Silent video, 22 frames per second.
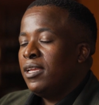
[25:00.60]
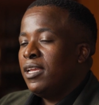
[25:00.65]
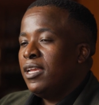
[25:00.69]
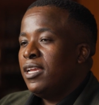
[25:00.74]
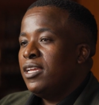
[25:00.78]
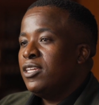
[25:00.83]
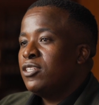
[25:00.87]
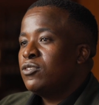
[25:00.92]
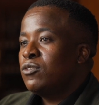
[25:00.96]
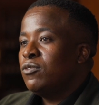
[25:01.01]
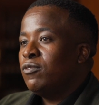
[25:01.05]

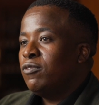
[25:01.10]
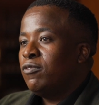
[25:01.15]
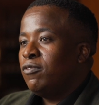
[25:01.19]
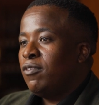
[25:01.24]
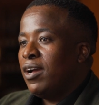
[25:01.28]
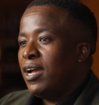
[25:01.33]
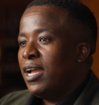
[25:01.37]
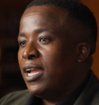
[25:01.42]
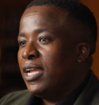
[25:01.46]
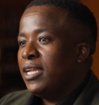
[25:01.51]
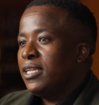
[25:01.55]
is to
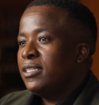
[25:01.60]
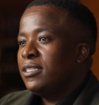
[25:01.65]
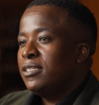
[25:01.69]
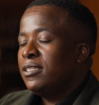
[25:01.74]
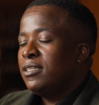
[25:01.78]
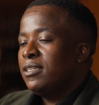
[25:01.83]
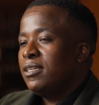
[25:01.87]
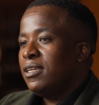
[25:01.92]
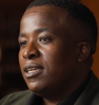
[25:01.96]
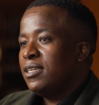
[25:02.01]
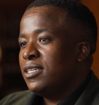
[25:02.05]
find
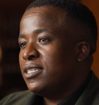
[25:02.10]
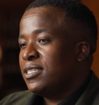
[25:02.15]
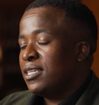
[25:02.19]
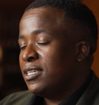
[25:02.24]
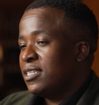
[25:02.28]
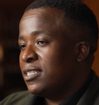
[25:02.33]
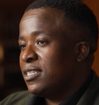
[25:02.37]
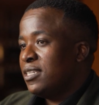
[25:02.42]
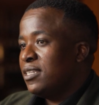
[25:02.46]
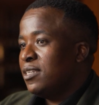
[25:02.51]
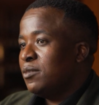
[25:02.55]
a
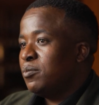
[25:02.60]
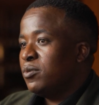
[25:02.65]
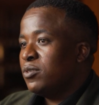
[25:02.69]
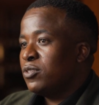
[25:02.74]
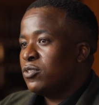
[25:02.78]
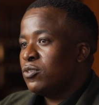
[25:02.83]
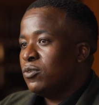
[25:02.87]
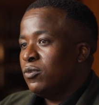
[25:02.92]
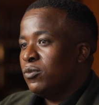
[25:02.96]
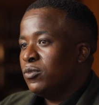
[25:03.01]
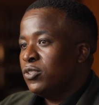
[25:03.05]
sustainable
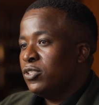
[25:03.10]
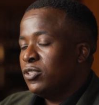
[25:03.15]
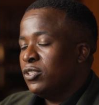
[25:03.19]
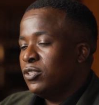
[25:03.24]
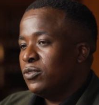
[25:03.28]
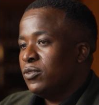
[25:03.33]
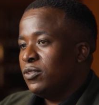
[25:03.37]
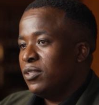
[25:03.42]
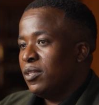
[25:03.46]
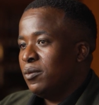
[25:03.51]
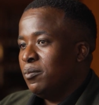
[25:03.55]
solution
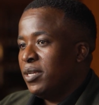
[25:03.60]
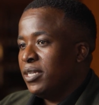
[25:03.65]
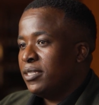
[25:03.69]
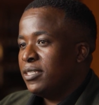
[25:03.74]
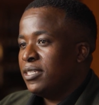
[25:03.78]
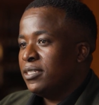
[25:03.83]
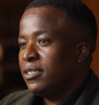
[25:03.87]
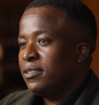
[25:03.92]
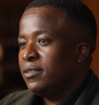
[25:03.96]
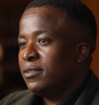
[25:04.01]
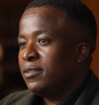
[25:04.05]
to the
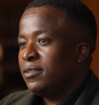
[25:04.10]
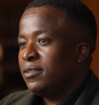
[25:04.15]
matter.